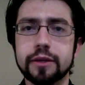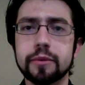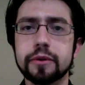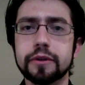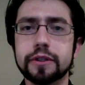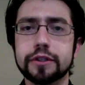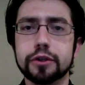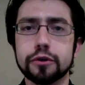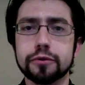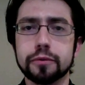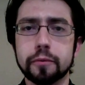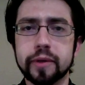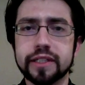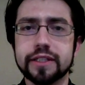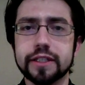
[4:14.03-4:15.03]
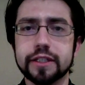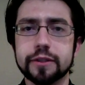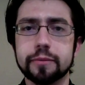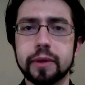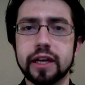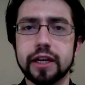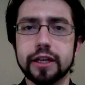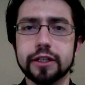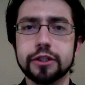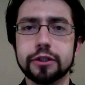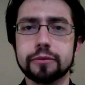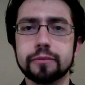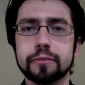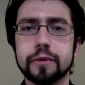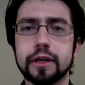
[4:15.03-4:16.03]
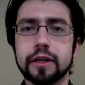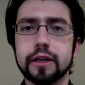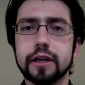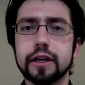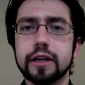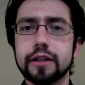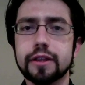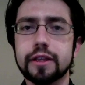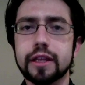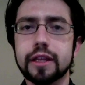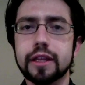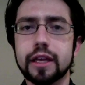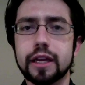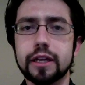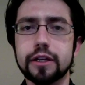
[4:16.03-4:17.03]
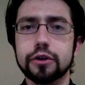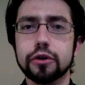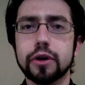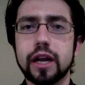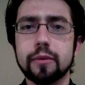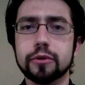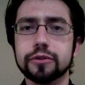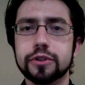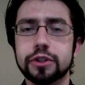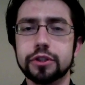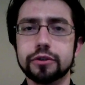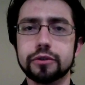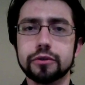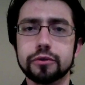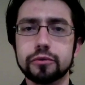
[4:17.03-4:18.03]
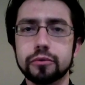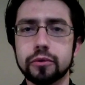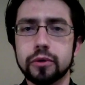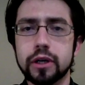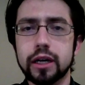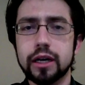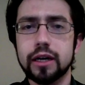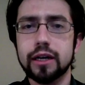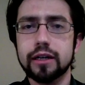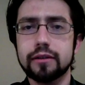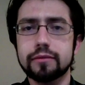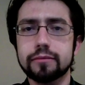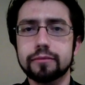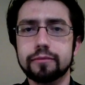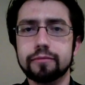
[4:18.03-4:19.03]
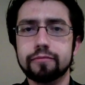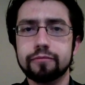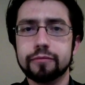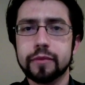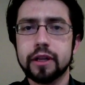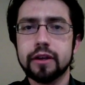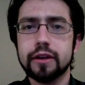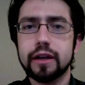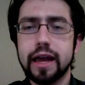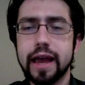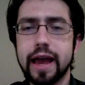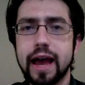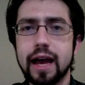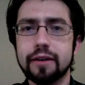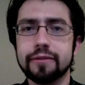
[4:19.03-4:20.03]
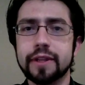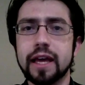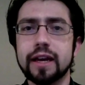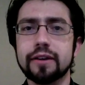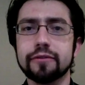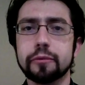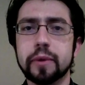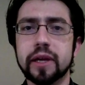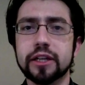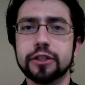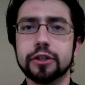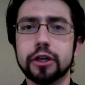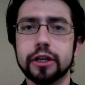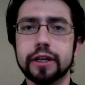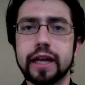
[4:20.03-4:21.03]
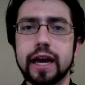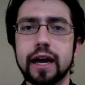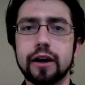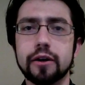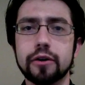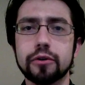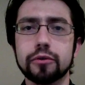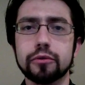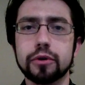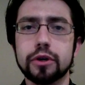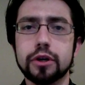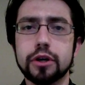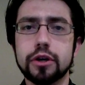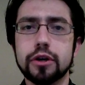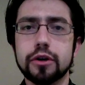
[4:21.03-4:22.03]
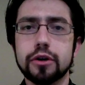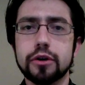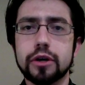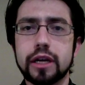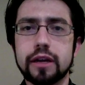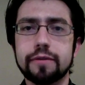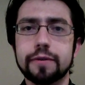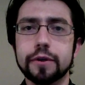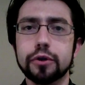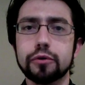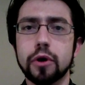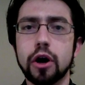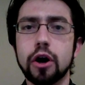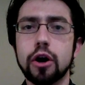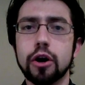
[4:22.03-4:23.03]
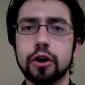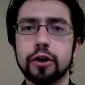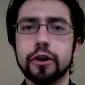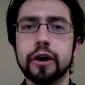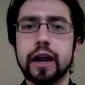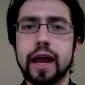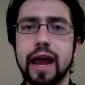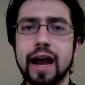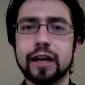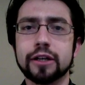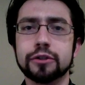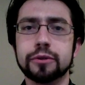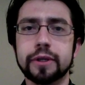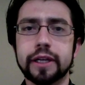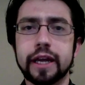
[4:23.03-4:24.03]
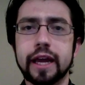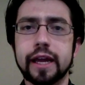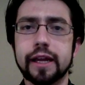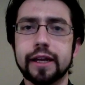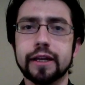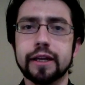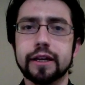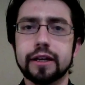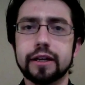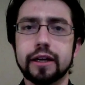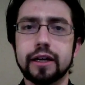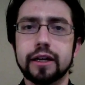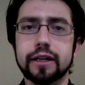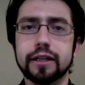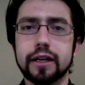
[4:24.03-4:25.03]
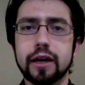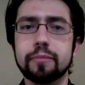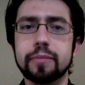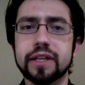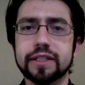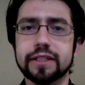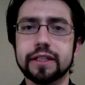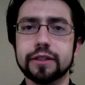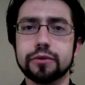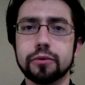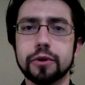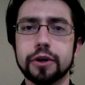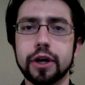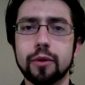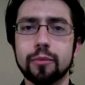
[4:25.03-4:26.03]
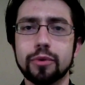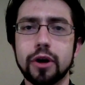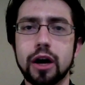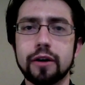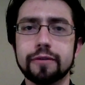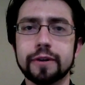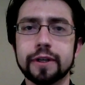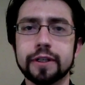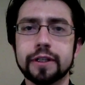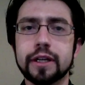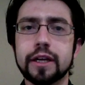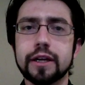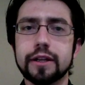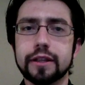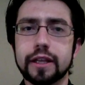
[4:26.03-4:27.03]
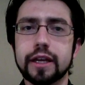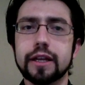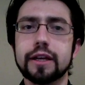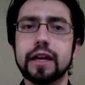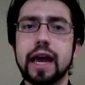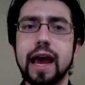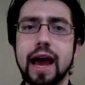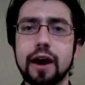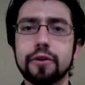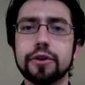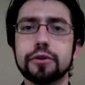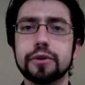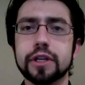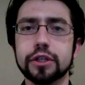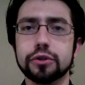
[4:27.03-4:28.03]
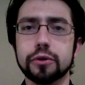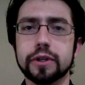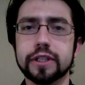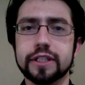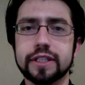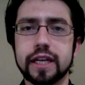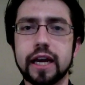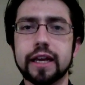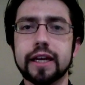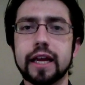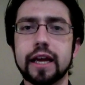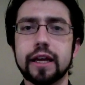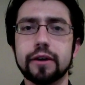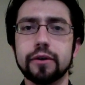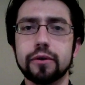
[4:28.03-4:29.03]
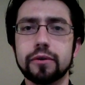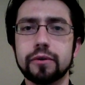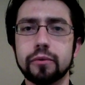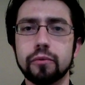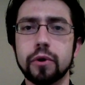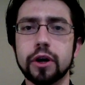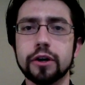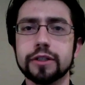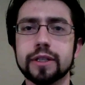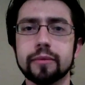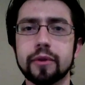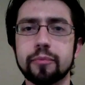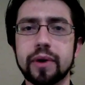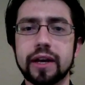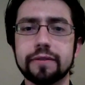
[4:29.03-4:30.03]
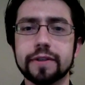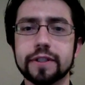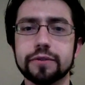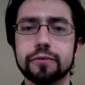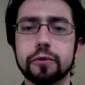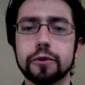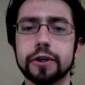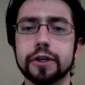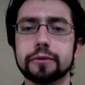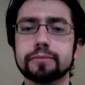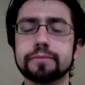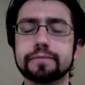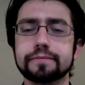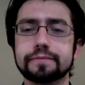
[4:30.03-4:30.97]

community search for business page, then you're able to have that information on how, if you are actually a business or a nonprofit, then how you can join the site and what are some of the benefits for you.